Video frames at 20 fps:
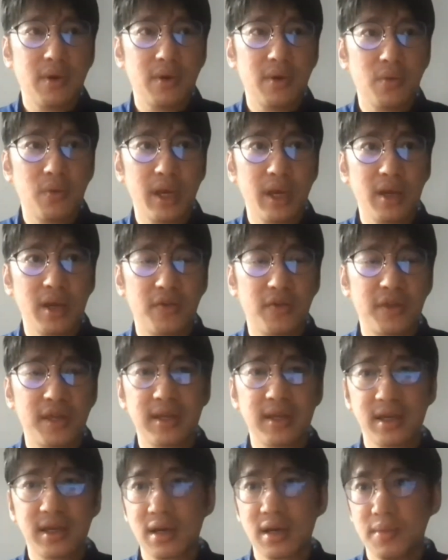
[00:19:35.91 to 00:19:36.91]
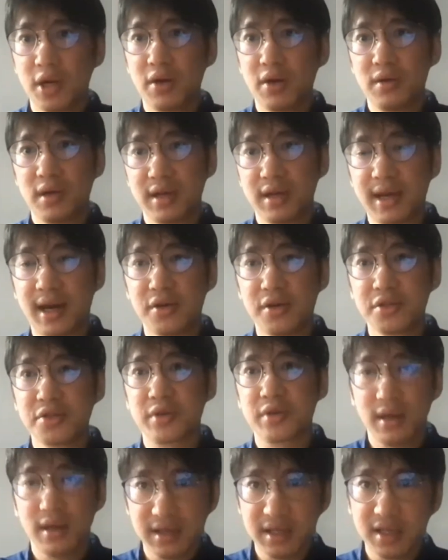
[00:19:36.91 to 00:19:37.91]
way of thinking about
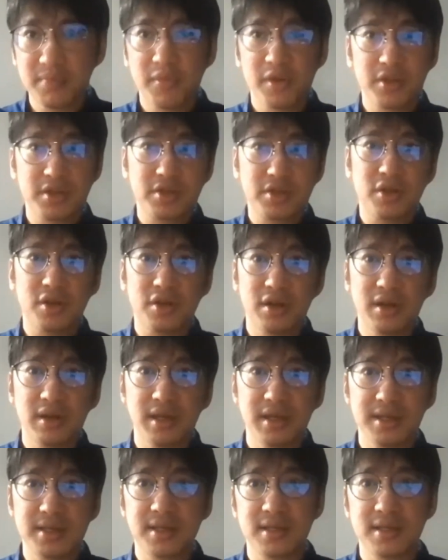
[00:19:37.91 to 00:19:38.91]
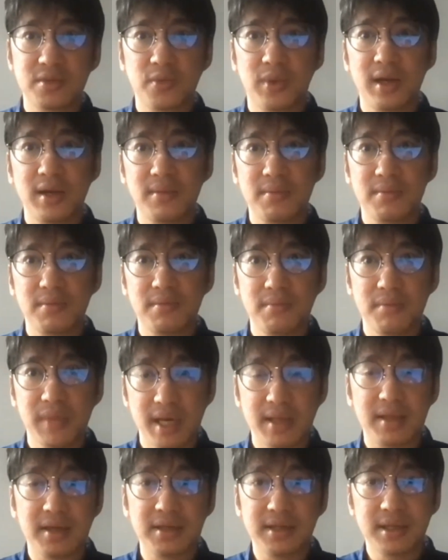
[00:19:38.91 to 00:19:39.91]
accounts, right? Earning per store is what matters.